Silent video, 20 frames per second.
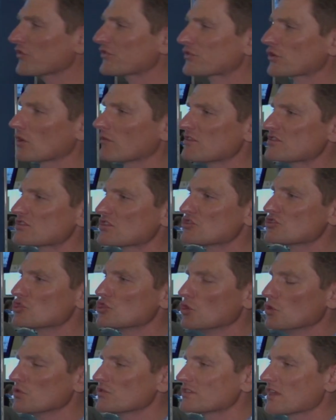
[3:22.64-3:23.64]
services
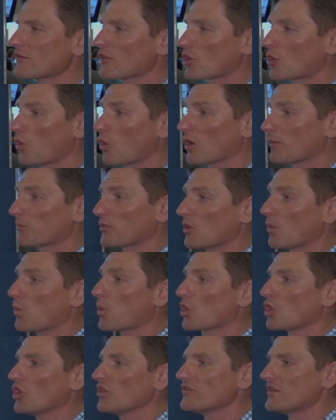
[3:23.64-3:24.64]
used in the corporate
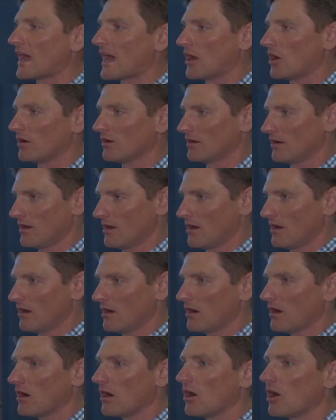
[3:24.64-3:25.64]
world now
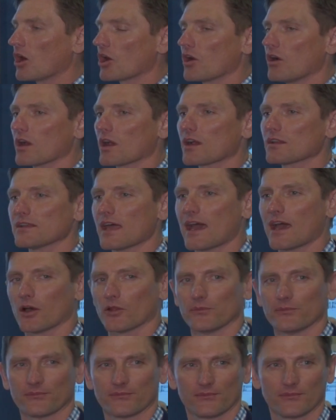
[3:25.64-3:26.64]
are on
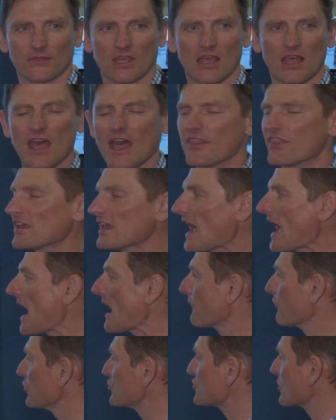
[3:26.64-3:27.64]
cloud. The
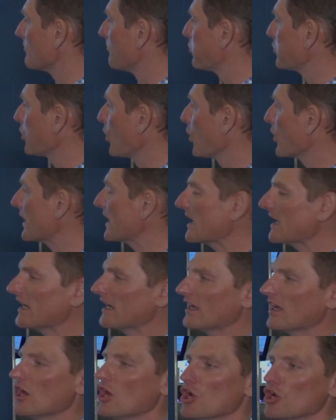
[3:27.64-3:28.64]
average
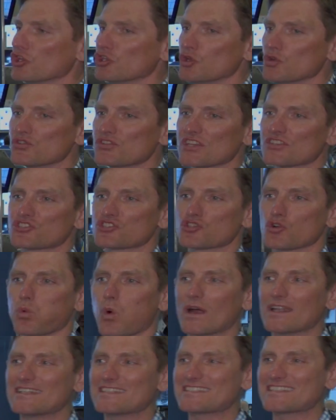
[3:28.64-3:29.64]
employee uses
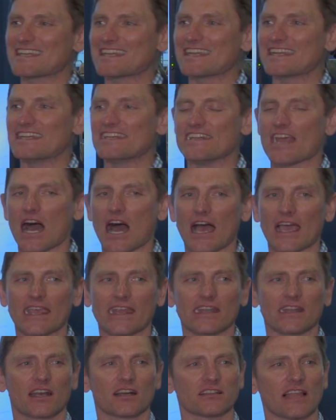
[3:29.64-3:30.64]

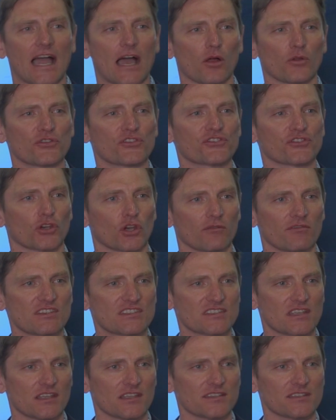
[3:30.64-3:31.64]
29 cloud
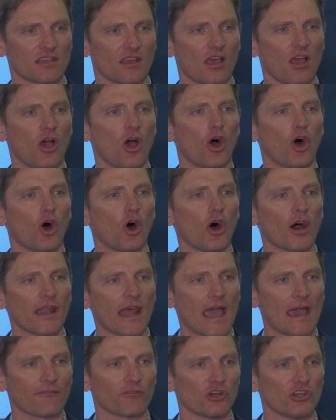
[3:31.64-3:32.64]
services on
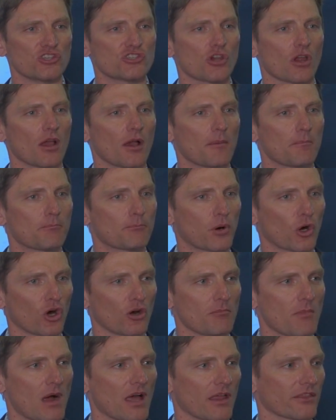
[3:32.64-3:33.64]
average
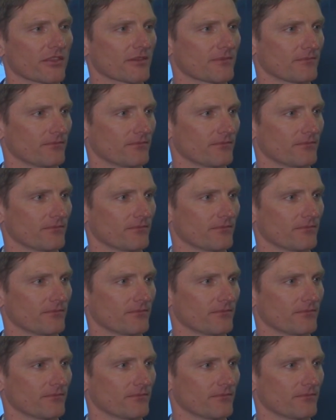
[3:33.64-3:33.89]
per month.